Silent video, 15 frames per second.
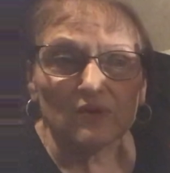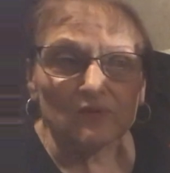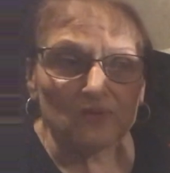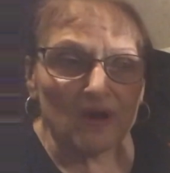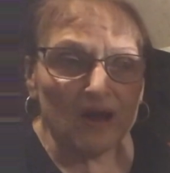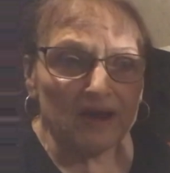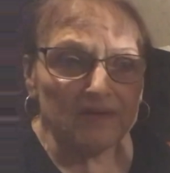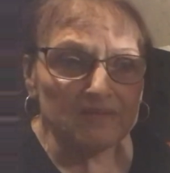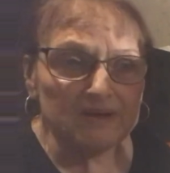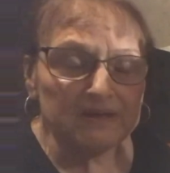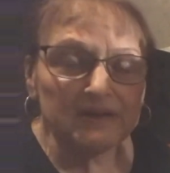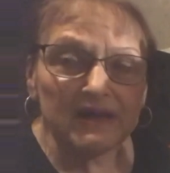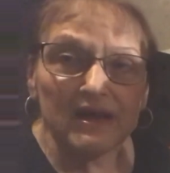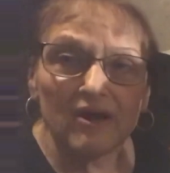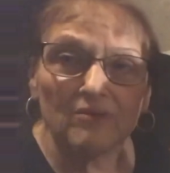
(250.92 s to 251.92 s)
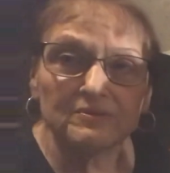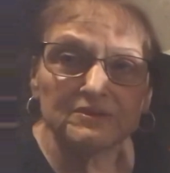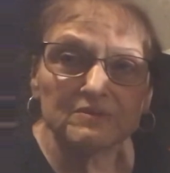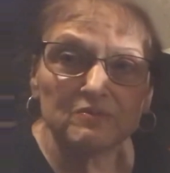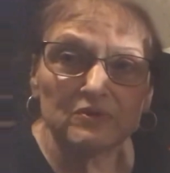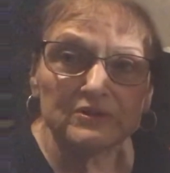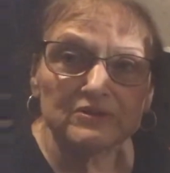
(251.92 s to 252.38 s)
a rhyme, it helps
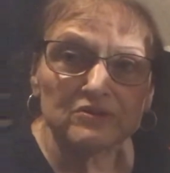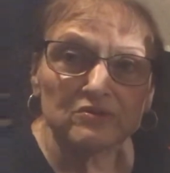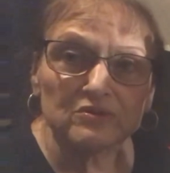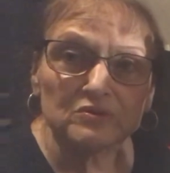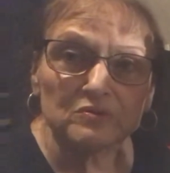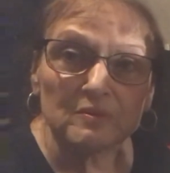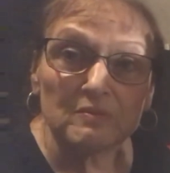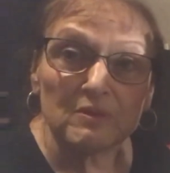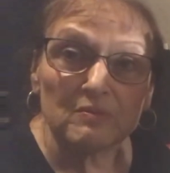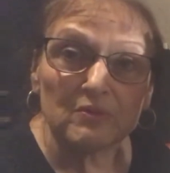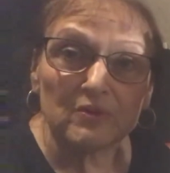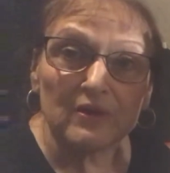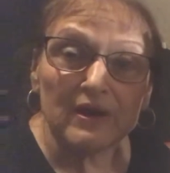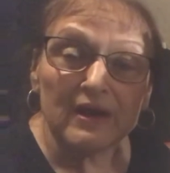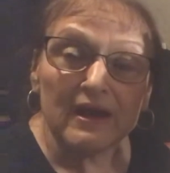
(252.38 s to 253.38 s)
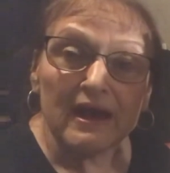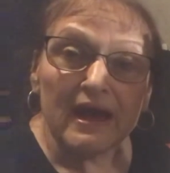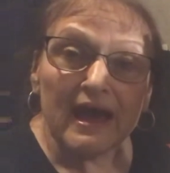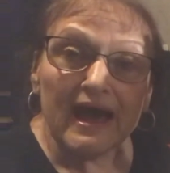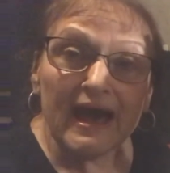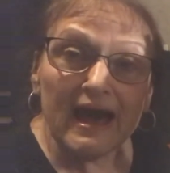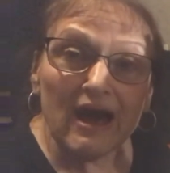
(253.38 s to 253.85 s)
the boys and girls remember
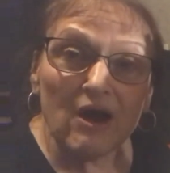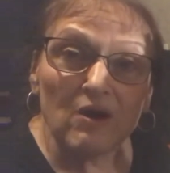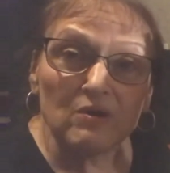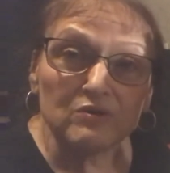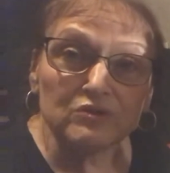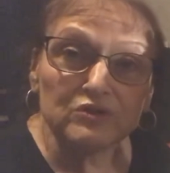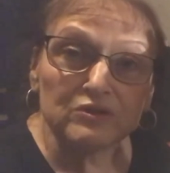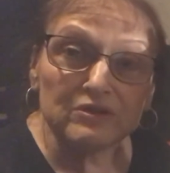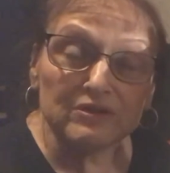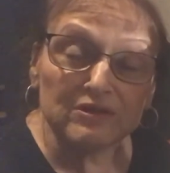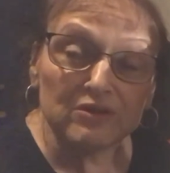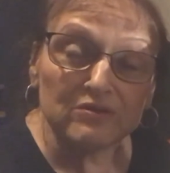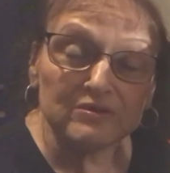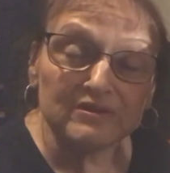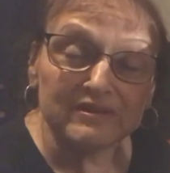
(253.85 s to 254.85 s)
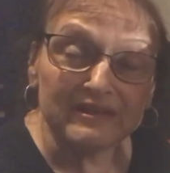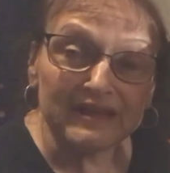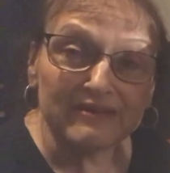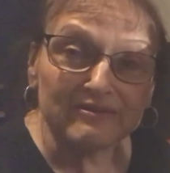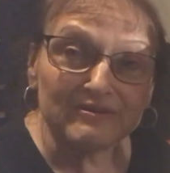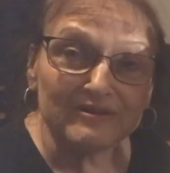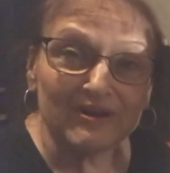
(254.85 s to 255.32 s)
how those
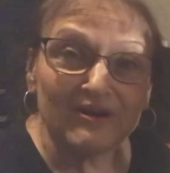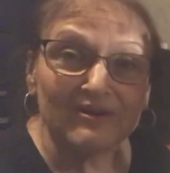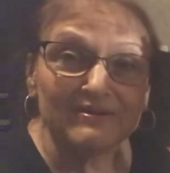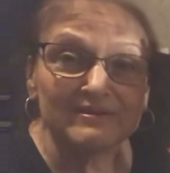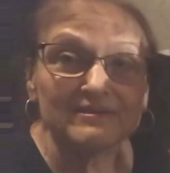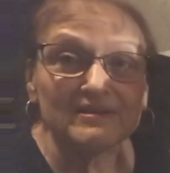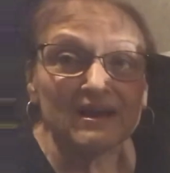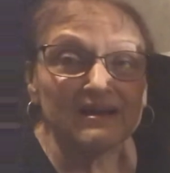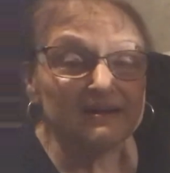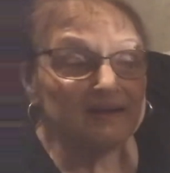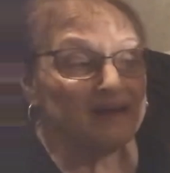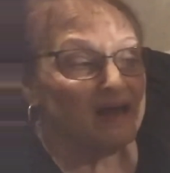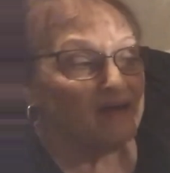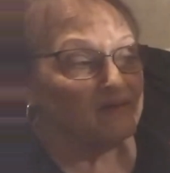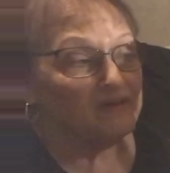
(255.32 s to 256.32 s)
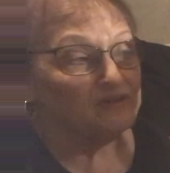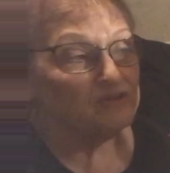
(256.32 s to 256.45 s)
letters are designed and how they